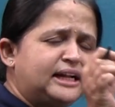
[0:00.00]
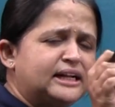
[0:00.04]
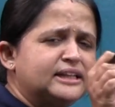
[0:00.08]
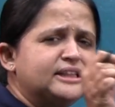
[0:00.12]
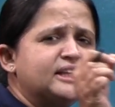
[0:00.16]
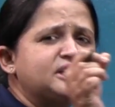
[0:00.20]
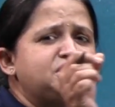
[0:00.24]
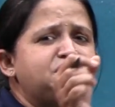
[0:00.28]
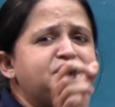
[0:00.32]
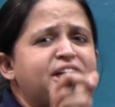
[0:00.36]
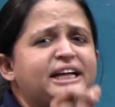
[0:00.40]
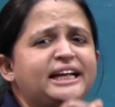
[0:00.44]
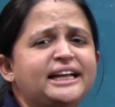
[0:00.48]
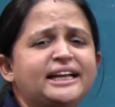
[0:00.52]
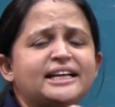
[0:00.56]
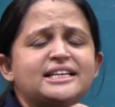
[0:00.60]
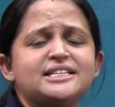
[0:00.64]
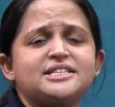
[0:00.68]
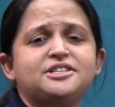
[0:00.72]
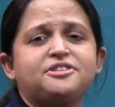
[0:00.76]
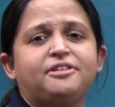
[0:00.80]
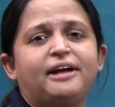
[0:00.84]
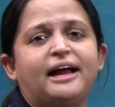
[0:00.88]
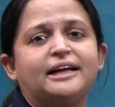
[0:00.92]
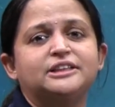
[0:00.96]
the gene
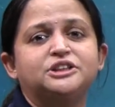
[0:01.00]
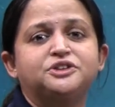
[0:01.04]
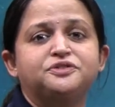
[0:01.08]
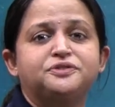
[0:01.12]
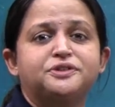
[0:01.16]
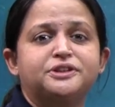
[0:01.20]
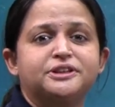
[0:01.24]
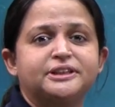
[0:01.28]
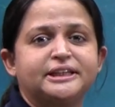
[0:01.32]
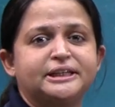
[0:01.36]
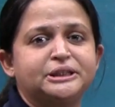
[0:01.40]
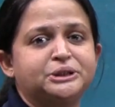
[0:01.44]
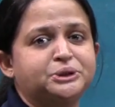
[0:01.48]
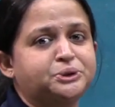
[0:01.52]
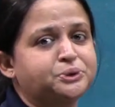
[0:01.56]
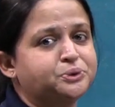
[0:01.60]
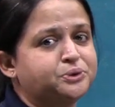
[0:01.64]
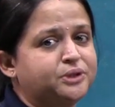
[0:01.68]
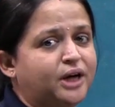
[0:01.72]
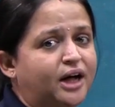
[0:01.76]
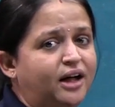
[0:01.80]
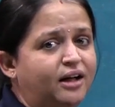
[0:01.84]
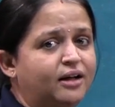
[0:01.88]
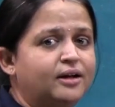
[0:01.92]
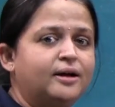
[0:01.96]
is transferred into
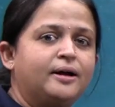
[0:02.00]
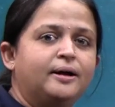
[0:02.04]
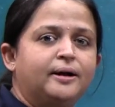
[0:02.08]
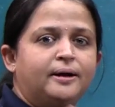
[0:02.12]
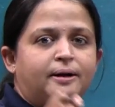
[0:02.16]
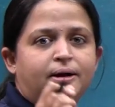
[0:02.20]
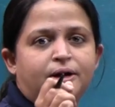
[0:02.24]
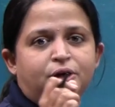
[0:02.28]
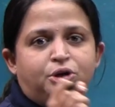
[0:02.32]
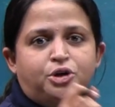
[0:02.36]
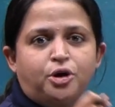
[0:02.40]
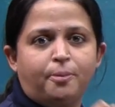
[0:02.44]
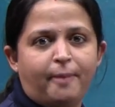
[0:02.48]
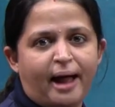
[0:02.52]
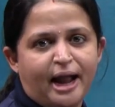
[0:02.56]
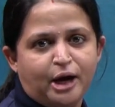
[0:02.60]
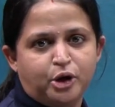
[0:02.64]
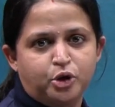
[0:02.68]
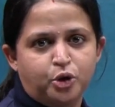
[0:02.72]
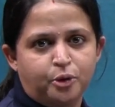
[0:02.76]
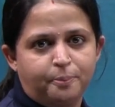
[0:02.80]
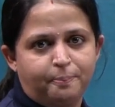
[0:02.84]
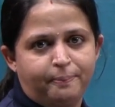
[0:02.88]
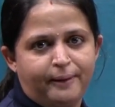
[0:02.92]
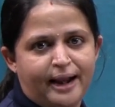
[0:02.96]
the
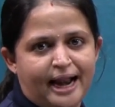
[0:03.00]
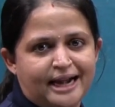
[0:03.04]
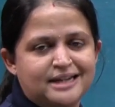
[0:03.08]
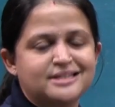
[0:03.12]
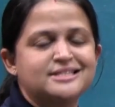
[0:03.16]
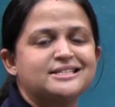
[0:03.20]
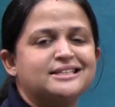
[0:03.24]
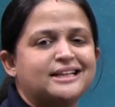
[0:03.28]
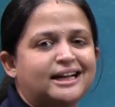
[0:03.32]
tobacco plants,